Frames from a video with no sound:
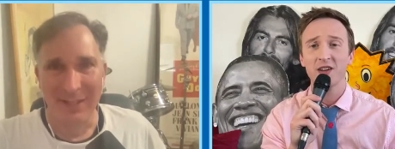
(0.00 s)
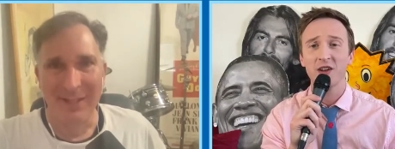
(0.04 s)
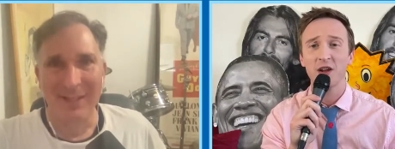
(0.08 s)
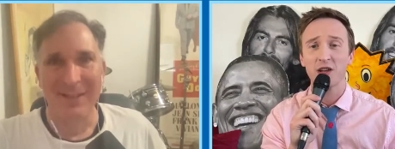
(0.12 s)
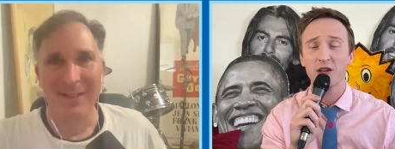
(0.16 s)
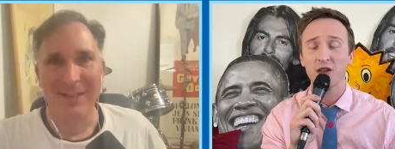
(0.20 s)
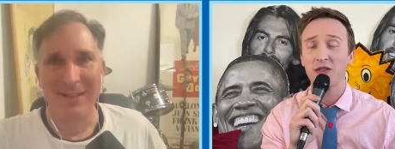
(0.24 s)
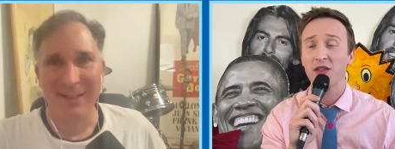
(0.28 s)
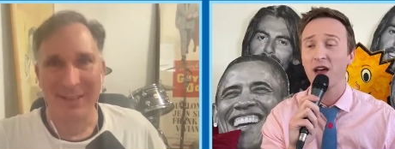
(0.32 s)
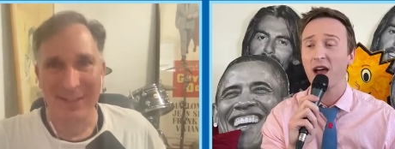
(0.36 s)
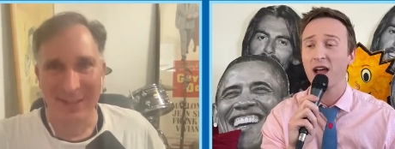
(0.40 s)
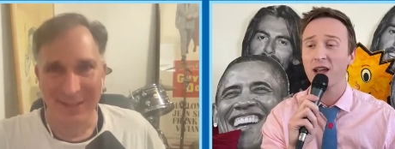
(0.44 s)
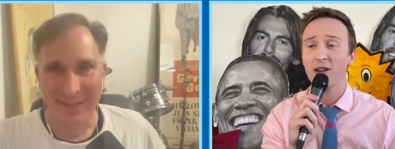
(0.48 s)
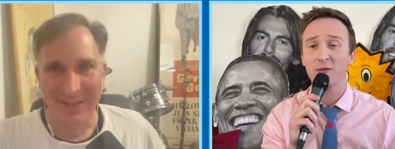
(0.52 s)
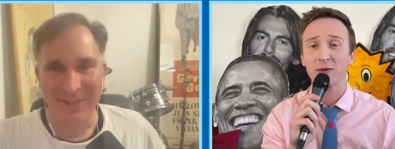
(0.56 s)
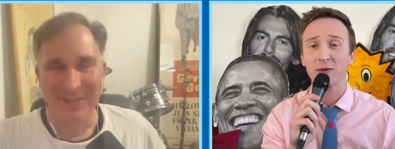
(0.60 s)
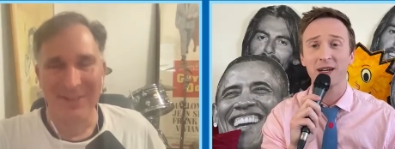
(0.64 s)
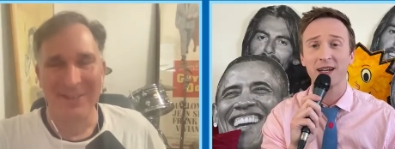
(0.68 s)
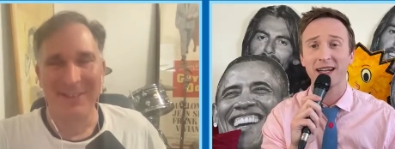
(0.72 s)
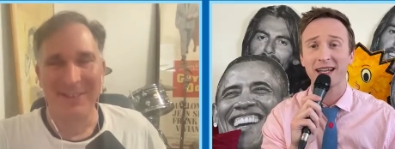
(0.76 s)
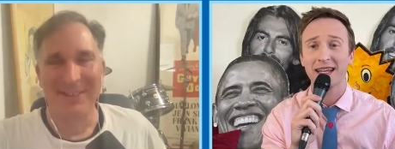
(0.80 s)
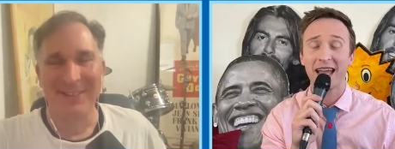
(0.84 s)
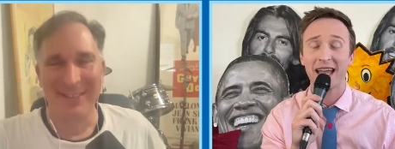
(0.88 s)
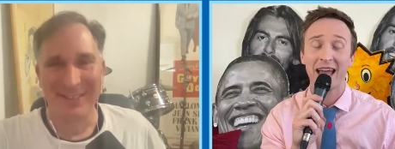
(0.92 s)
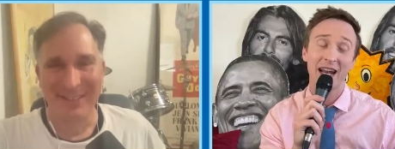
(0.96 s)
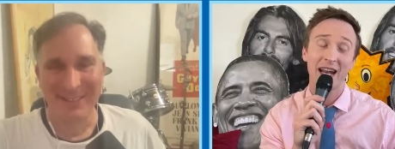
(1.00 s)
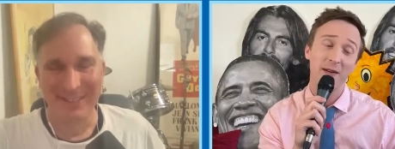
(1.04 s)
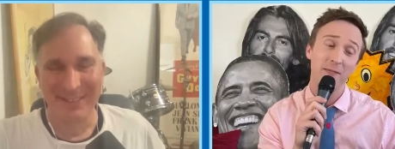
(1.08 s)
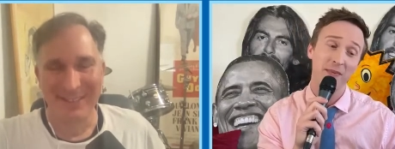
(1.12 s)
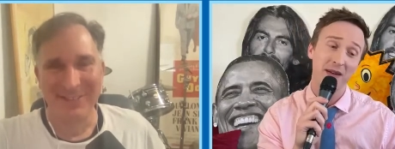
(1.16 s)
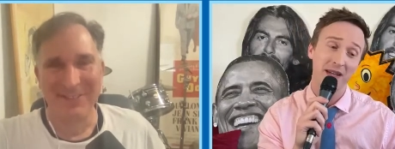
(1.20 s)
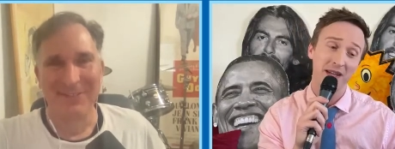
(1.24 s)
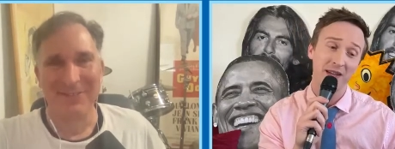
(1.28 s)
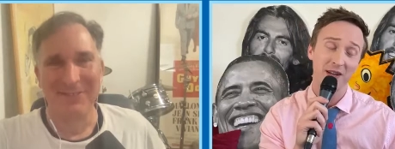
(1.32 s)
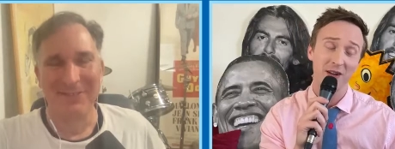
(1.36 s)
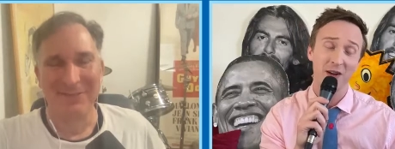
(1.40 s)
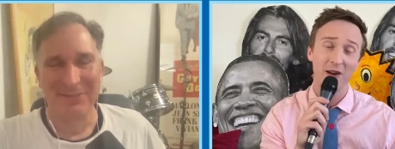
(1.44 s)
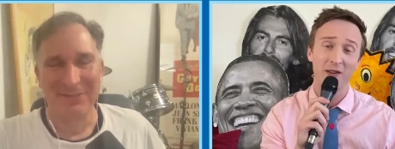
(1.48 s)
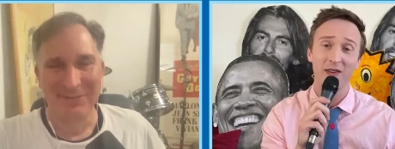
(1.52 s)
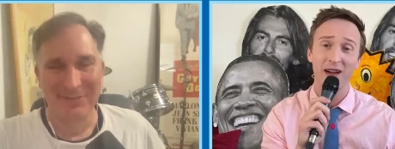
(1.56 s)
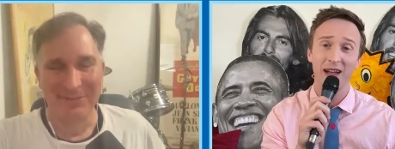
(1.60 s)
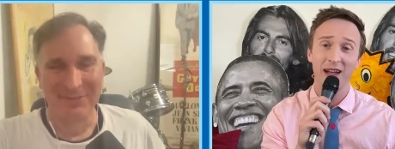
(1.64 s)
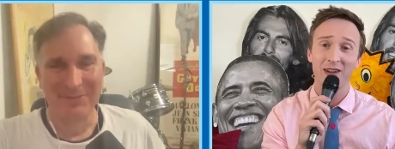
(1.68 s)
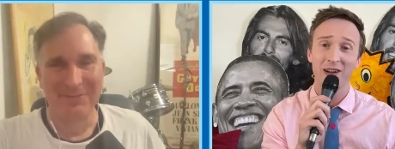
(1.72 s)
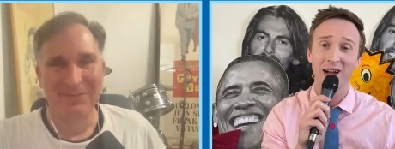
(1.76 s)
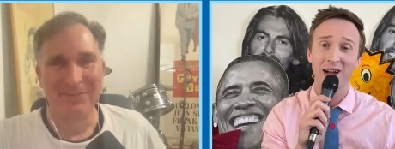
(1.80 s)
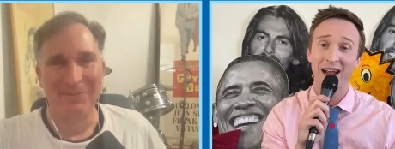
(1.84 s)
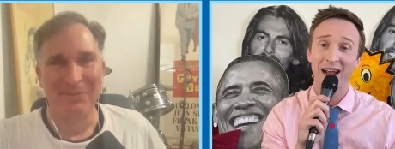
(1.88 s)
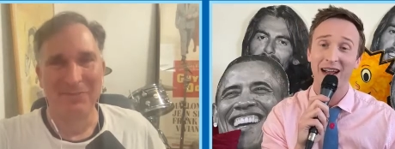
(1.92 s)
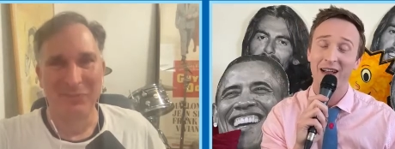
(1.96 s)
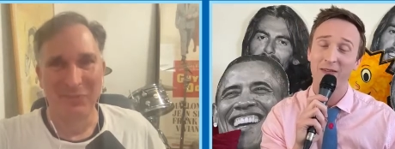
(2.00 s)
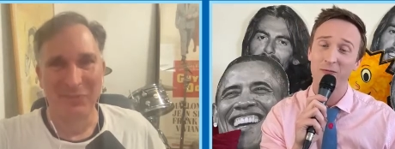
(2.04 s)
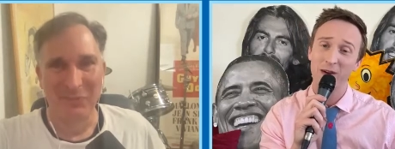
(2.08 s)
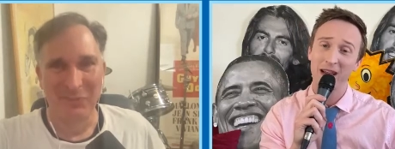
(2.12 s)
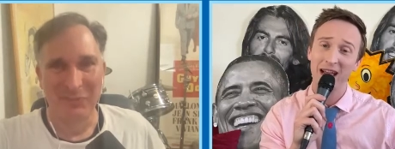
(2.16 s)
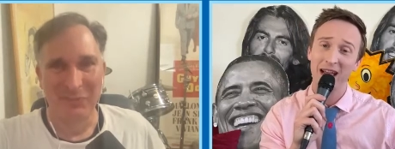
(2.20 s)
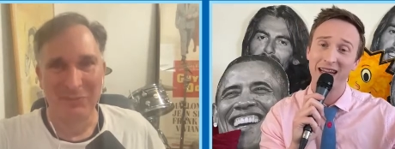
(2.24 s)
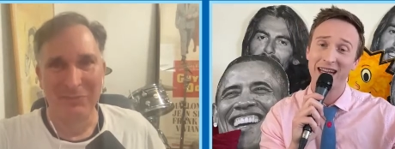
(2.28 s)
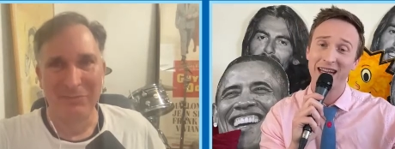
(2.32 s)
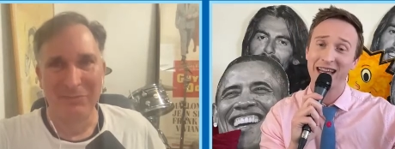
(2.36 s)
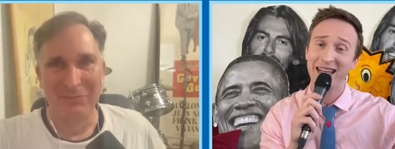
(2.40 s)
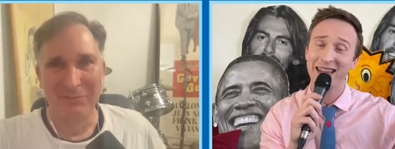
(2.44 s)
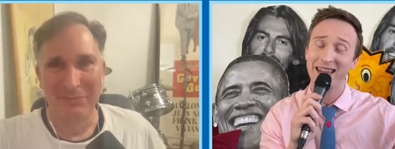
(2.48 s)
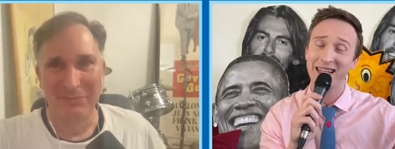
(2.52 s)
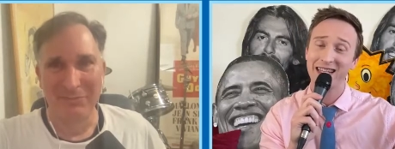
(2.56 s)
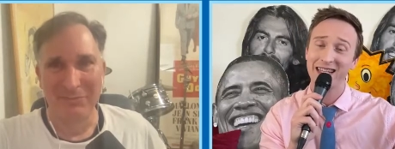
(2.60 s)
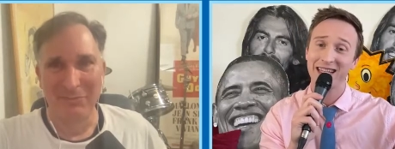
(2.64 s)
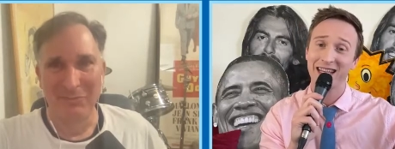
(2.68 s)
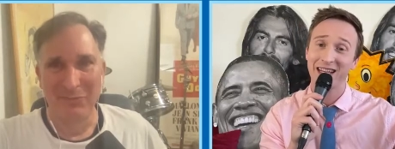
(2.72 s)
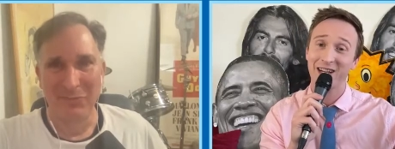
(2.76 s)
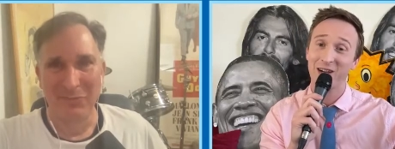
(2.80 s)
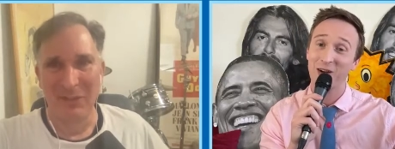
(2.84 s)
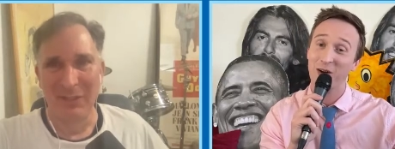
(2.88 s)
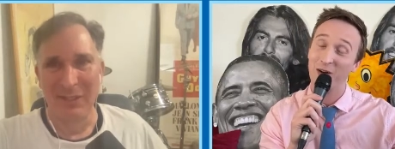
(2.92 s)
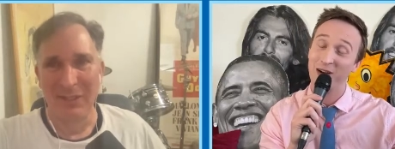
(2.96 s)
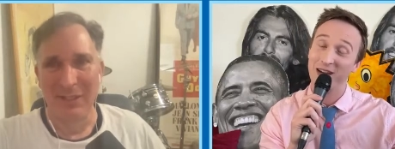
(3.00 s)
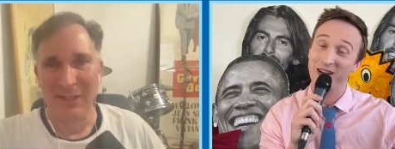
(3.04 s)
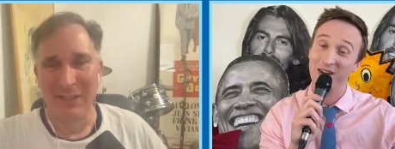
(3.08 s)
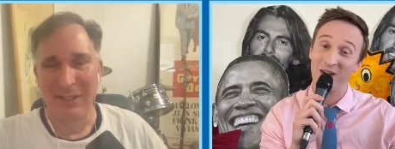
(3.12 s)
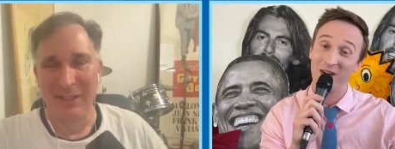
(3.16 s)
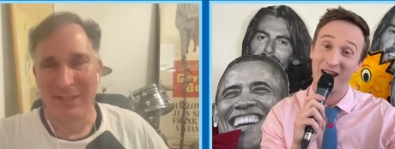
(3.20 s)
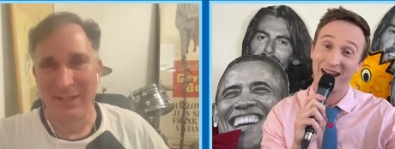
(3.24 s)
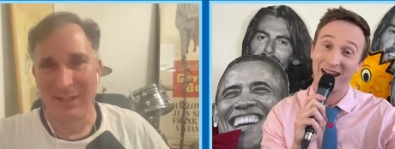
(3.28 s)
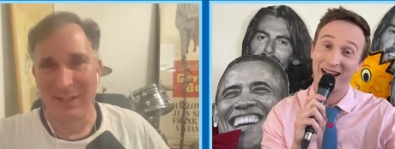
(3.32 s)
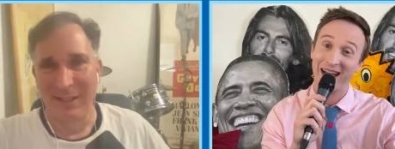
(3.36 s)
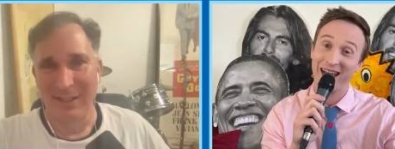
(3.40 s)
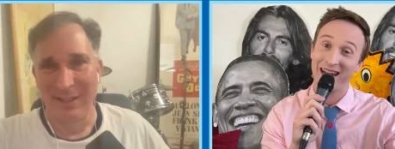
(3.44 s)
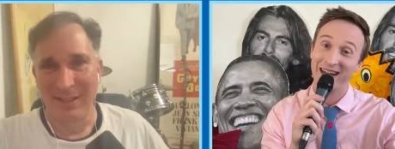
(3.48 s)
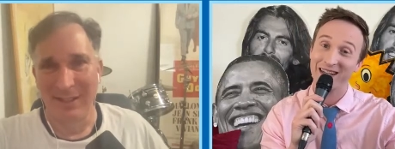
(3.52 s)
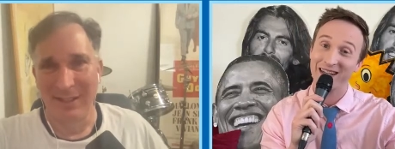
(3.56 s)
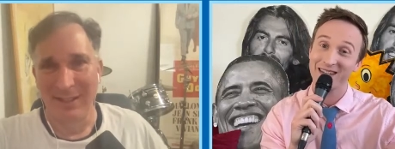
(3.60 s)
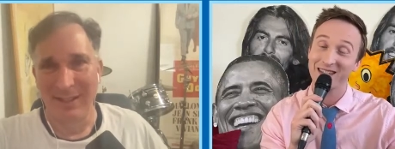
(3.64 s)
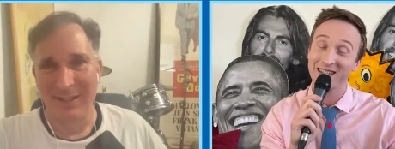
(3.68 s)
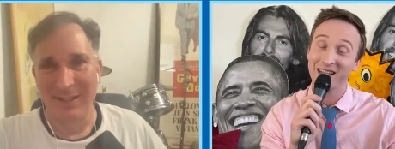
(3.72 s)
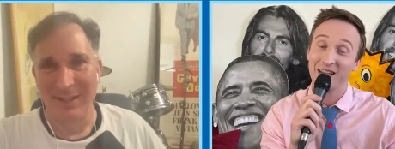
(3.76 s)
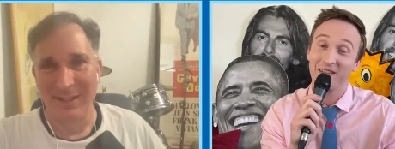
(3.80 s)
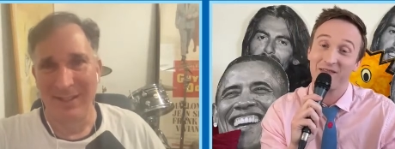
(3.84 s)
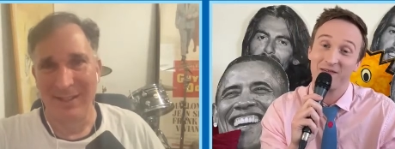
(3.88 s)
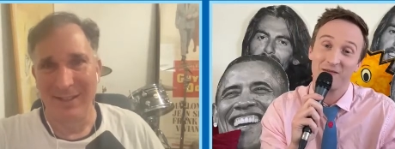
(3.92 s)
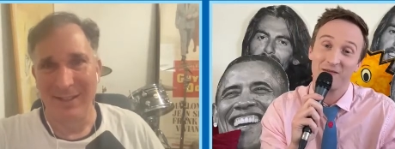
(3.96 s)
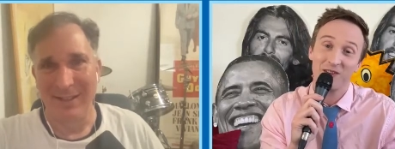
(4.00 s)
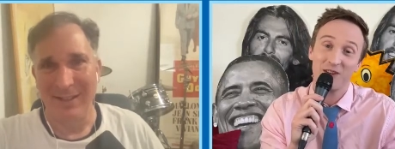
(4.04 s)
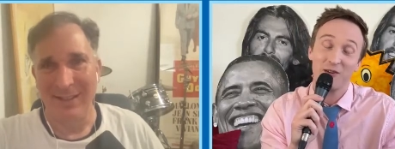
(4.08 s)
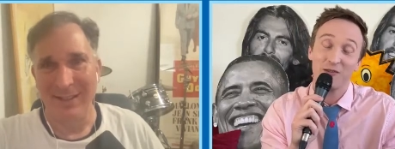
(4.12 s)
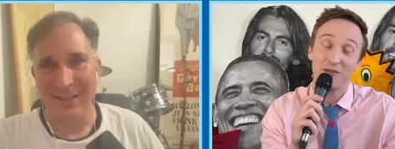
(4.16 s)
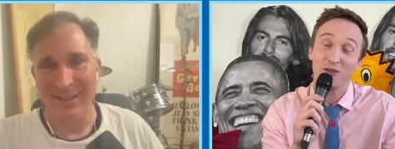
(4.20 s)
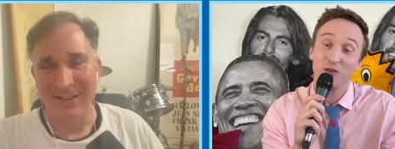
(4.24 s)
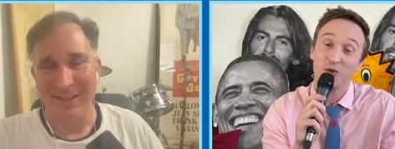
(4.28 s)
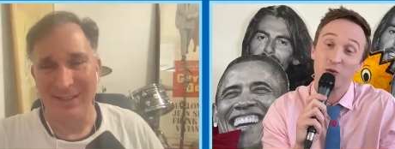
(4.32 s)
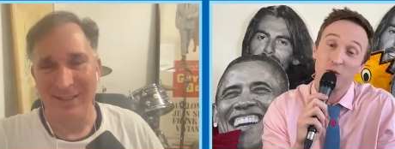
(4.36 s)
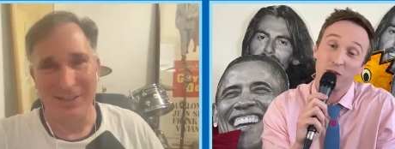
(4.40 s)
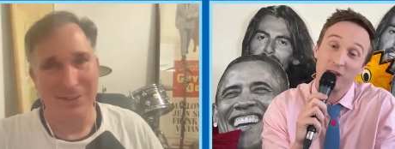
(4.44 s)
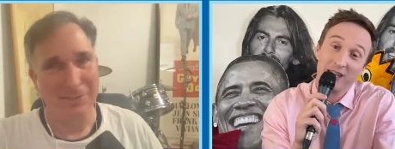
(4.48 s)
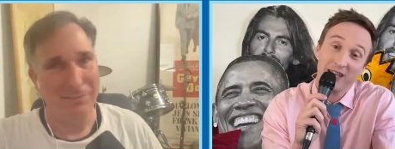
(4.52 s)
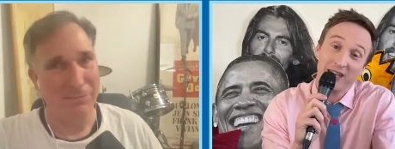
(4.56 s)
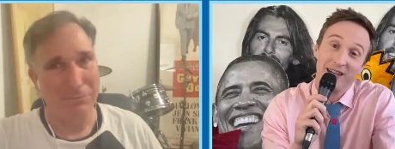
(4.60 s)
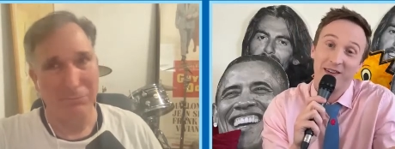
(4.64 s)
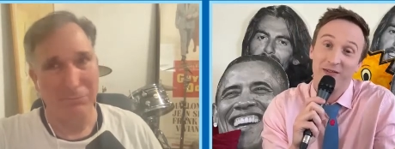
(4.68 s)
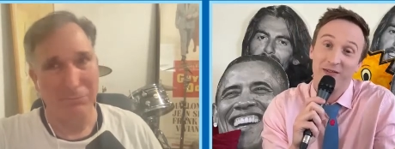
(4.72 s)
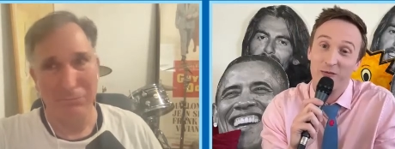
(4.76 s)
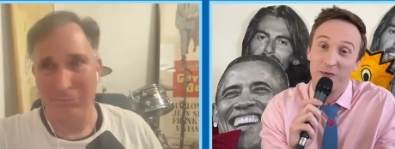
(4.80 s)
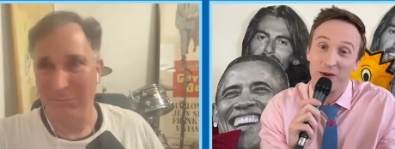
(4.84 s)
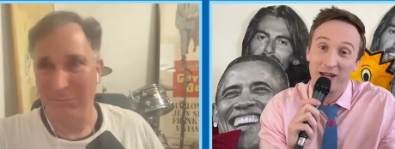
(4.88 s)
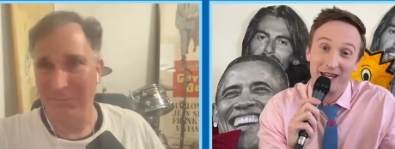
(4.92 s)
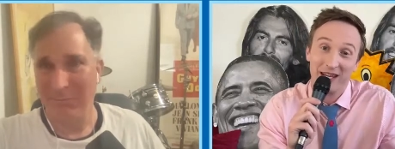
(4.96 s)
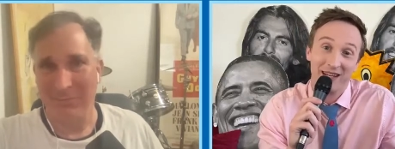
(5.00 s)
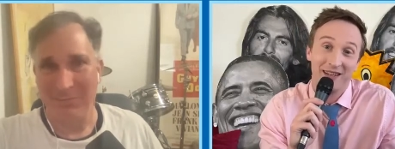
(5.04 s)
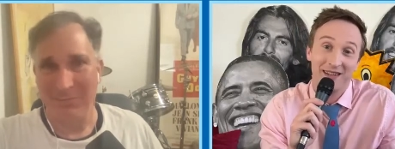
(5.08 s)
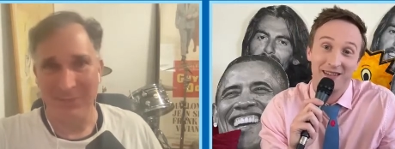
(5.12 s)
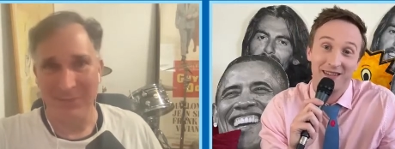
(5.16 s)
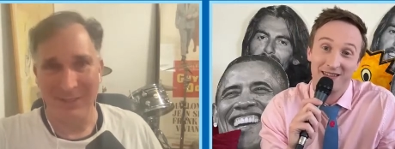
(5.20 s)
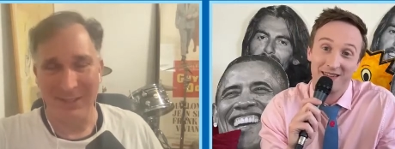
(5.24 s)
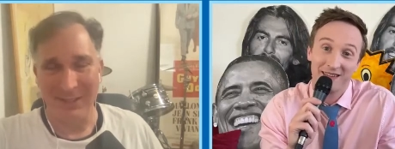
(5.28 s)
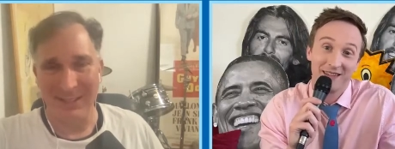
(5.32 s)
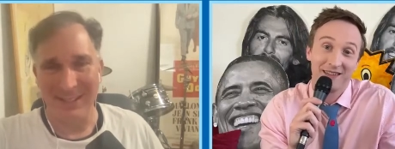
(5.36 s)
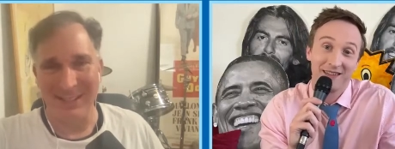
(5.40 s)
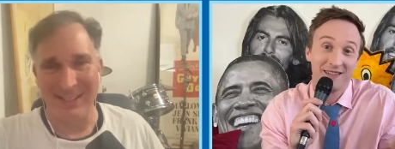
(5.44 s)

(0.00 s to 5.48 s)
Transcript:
Speaker 1: know, you thought you were going to get it, but you know, if I don't, we got to get this thing. Oh, you know, I got it. You know, Julia, if we can.